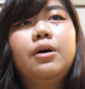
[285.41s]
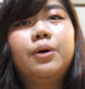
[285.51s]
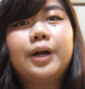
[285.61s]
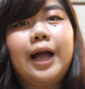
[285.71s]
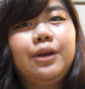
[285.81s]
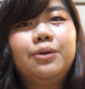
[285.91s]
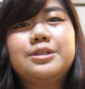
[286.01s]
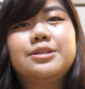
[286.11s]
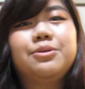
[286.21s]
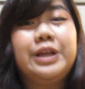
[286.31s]
Hokkaido
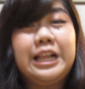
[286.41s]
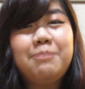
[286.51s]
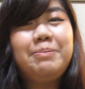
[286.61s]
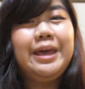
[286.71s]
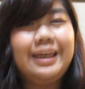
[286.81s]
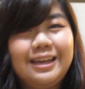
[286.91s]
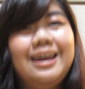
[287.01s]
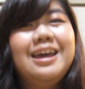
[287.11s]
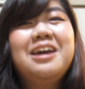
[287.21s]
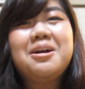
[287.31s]
is a really big
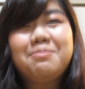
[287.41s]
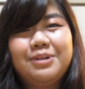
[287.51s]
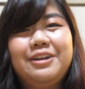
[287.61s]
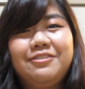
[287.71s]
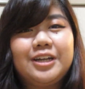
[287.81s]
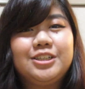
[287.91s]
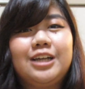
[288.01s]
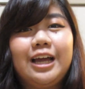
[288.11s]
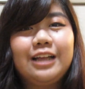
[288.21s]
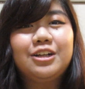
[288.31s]

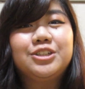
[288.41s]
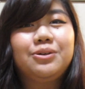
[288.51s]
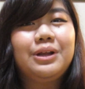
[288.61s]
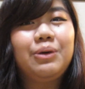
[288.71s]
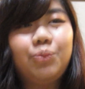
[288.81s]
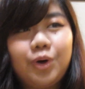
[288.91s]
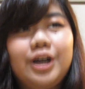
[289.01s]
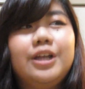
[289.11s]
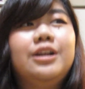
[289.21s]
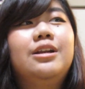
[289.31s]
prefecture and there's only
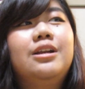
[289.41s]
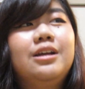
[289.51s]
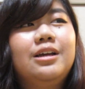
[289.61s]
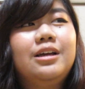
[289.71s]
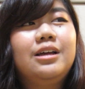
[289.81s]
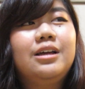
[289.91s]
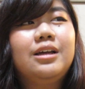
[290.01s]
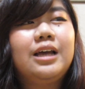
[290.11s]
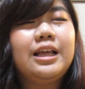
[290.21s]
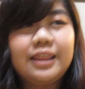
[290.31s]
one,
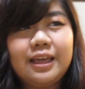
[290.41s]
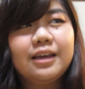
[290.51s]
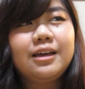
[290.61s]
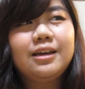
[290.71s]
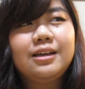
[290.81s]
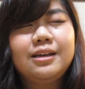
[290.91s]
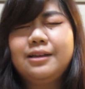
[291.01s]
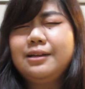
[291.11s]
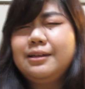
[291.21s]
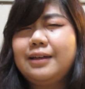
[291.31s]
I think,
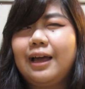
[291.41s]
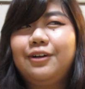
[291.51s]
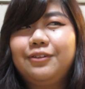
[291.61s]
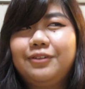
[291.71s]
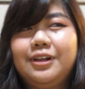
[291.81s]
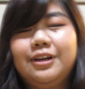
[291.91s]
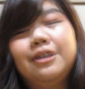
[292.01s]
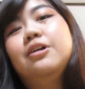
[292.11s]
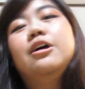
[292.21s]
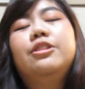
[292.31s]
I don't really know.
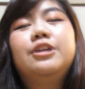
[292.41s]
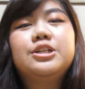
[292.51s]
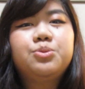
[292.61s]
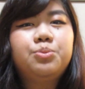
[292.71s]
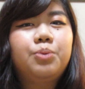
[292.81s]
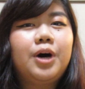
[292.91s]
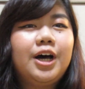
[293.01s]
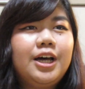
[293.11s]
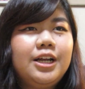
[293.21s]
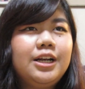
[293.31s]
There's
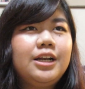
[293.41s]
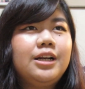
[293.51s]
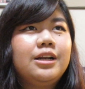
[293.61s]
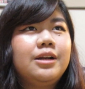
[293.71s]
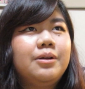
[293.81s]
one